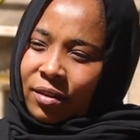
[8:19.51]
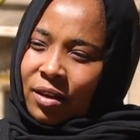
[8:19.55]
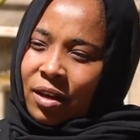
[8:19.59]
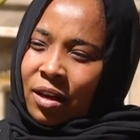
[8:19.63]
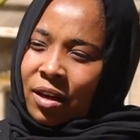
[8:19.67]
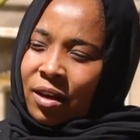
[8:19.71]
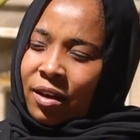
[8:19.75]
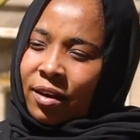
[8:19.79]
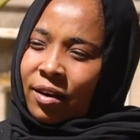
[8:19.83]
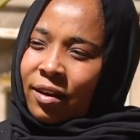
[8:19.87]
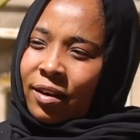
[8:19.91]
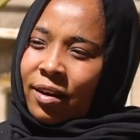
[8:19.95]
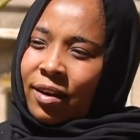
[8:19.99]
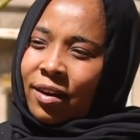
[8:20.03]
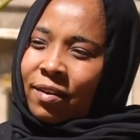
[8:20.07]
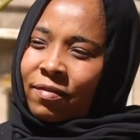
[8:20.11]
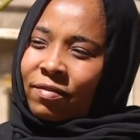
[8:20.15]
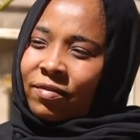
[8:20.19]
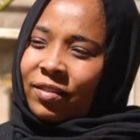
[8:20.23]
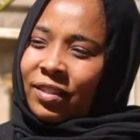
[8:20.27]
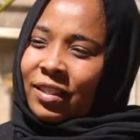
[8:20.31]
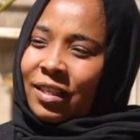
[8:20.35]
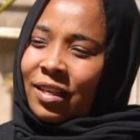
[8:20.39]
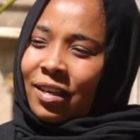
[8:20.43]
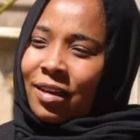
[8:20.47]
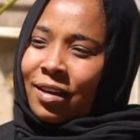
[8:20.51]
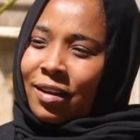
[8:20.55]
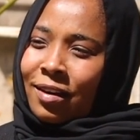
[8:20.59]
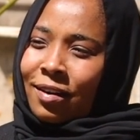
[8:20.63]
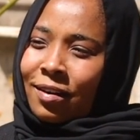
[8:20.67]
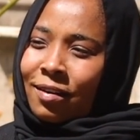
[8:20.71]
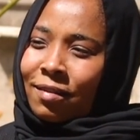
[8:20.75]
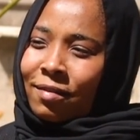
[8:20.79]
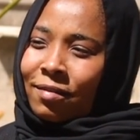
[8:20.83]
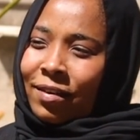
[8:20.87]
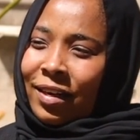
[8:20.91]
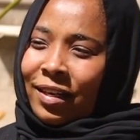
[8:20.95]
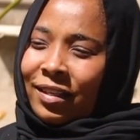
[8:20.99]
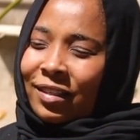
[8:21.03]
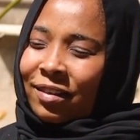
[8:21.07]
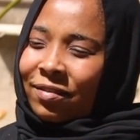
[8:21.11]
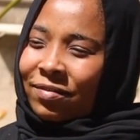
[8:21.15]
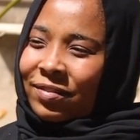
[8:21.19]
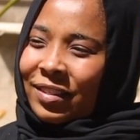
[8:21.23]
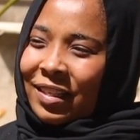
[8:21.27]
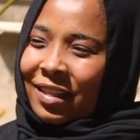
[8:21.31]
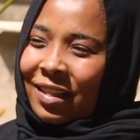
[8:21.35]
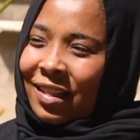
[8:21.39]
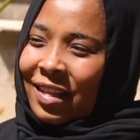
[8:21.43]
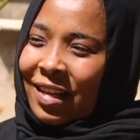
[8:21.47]
And right
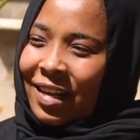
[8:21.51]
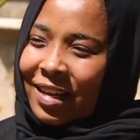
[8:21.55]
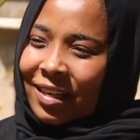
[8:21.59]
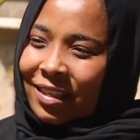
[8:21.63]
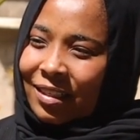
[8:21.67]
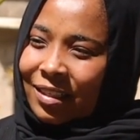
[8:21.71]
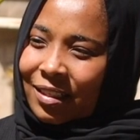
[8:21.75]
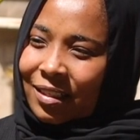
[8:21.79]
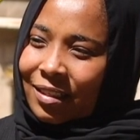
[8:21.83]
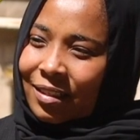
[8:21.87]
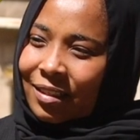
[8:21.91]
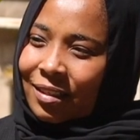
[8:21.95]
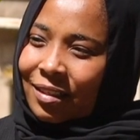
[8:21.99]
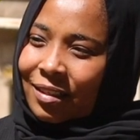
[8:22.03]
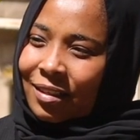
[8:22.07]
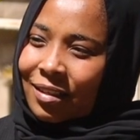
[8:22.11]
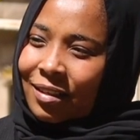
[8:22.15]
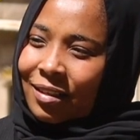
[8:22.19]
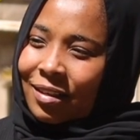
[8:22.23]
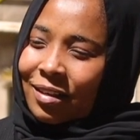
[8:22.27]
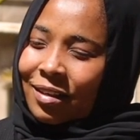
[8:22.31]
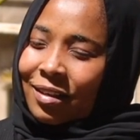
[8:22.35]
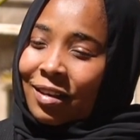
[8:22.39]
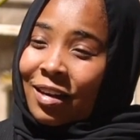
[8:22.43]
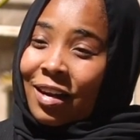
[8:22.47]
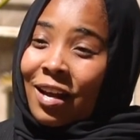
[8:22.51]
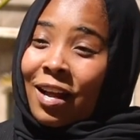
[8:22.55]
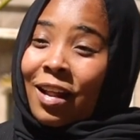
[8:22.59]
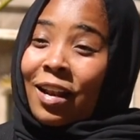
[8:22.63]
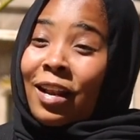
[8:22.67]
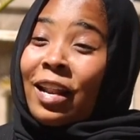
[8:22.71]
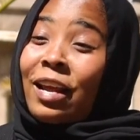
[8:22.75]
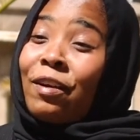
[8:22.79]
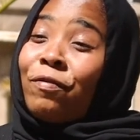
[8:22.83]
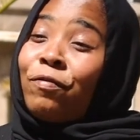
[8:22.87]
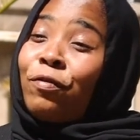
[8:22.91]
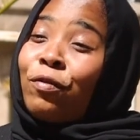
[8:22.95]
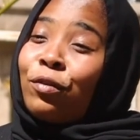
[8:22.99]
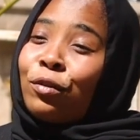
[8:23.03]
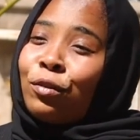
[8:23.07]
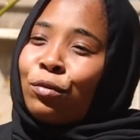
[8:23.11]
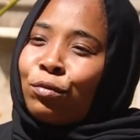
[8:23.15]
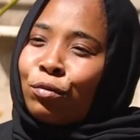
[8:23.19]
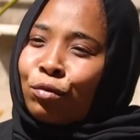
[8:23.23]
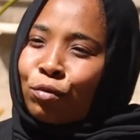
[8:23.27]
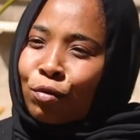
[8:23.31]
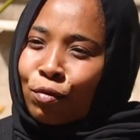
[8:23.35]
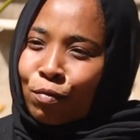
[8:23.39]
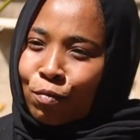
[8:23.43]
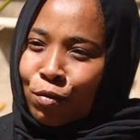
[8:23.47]
after that, life was
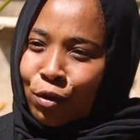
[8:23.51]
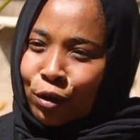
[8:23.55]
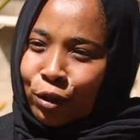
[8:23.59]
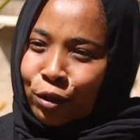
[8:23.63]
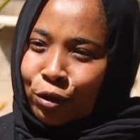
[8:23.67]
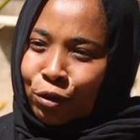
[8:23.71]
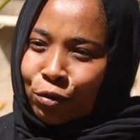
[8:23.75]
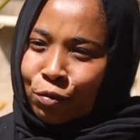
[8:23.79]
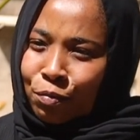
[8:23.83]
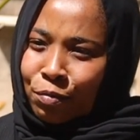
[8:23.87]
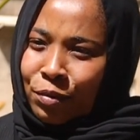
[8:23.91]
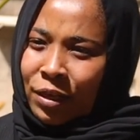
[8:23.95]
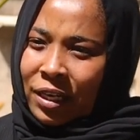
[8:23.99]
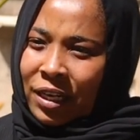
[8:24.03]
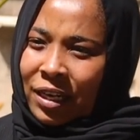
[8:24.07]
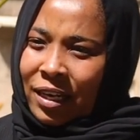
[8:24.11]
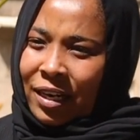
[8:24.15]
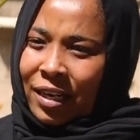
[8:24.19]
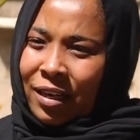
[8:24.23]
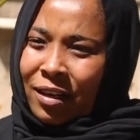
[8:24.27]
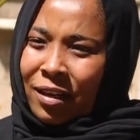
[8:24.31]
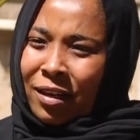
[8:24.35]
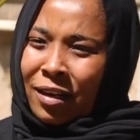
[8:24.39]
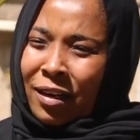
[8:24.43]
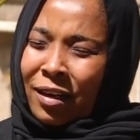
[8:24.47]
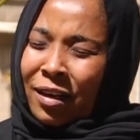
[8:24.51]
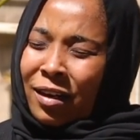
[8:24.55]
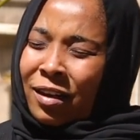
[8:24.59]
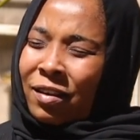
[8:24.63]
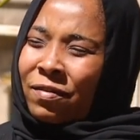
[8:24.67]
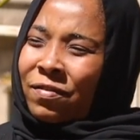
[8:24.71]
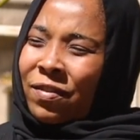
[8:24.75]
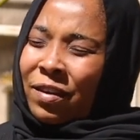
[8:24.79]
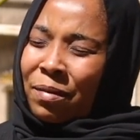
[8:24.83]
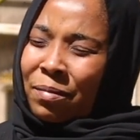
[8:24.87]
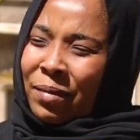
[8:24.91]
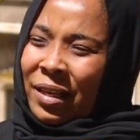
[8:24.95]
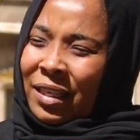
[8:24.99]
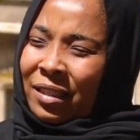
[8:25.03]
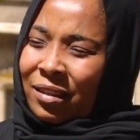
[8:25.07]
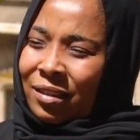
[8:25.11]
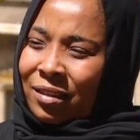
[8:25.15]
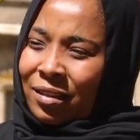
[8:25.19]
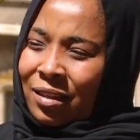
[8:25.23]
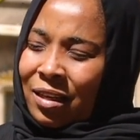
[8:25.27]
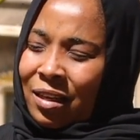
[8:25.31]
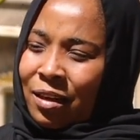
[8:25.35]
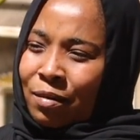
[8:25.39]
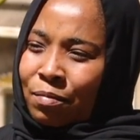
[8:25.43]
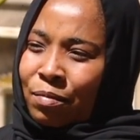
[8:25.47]
normal to me, if I may
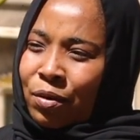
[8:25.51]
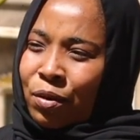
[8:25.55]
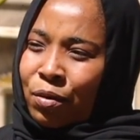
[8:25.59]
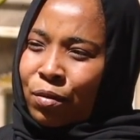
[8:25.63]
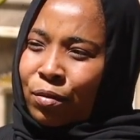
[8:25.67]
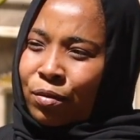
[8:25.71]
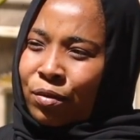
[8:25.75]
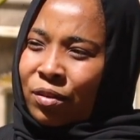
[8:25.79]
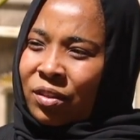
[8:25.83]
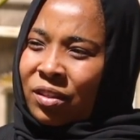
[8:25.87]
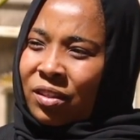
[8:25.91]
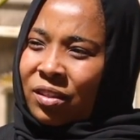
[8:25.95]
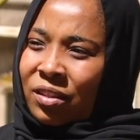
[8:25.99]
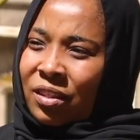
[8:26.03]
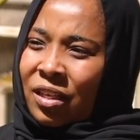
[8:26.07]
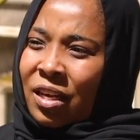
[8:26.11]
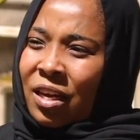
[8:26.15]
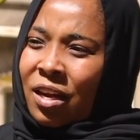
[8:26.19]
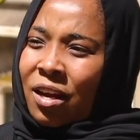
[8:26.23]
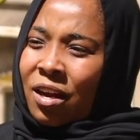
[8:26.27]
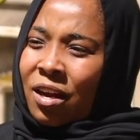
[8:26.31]
say, because